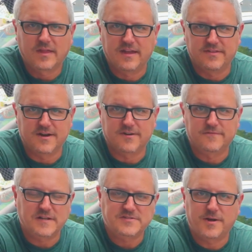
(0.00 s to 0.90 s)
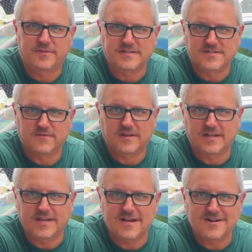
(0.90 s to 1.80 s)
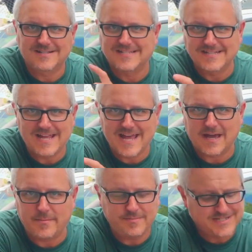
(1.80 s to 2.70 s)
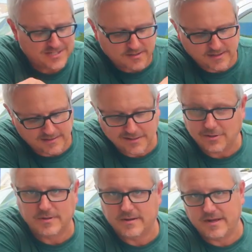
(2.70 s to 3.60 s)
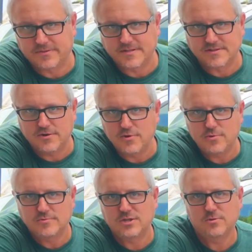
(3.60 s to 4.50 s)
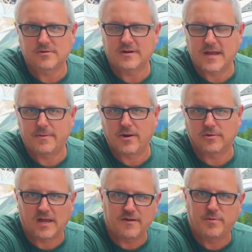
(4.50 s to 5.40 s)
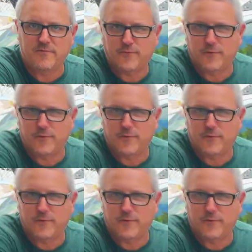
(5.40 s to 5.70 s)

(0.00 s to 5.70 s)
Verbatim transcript: Hey there, Fletch Small Things Overlanding here, and today I'm going to be talking a little bit about this new 200 amp hour LiFePO